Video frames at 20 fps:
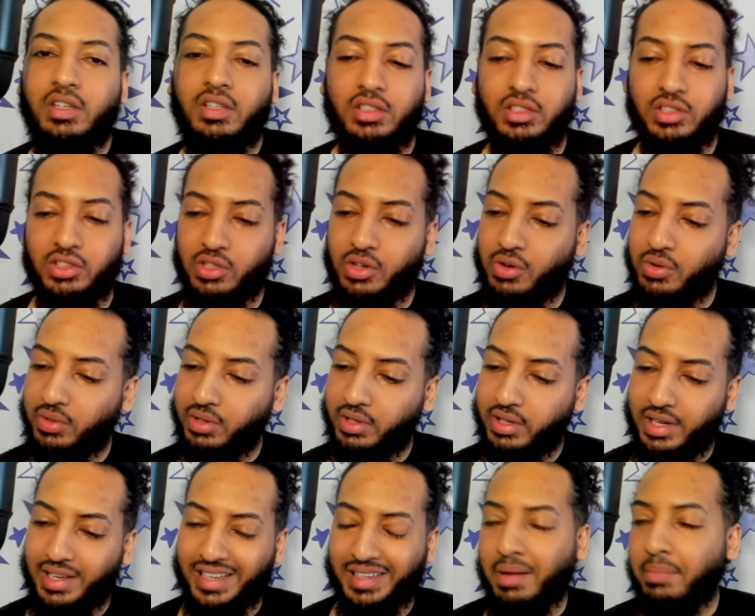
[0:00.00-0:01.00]
So
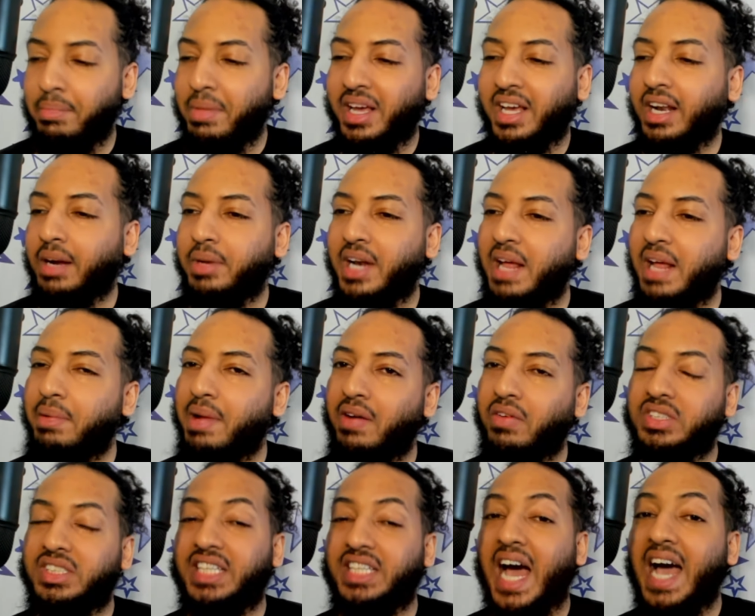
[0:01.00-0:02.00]
I'm making up a name now.
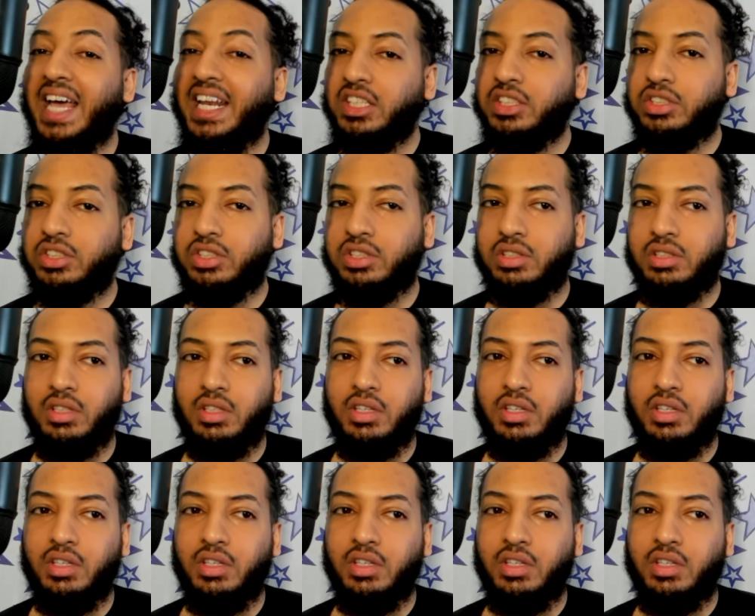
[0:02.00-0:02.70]
Titus